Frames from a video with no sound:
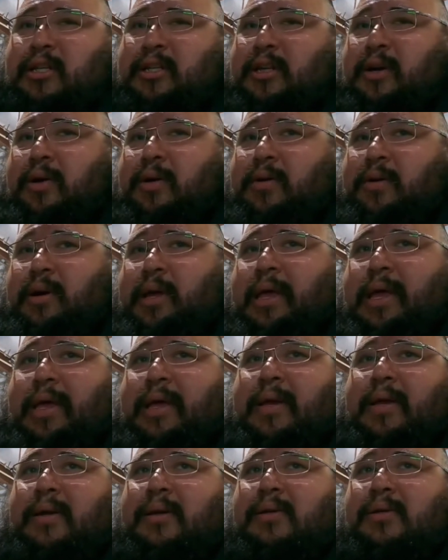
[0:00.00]
So
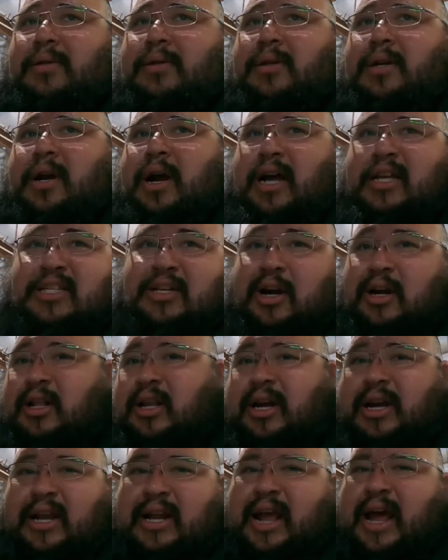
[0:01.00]
I start
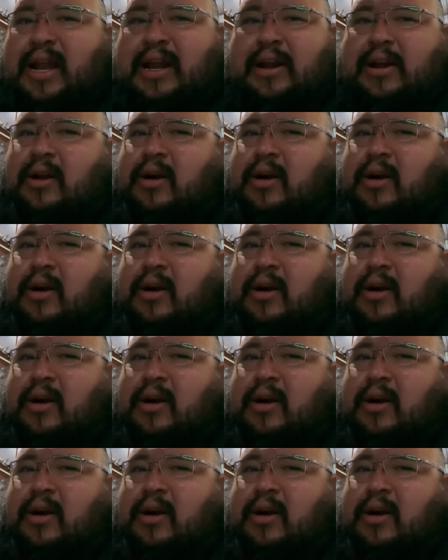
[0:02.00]
looking at it,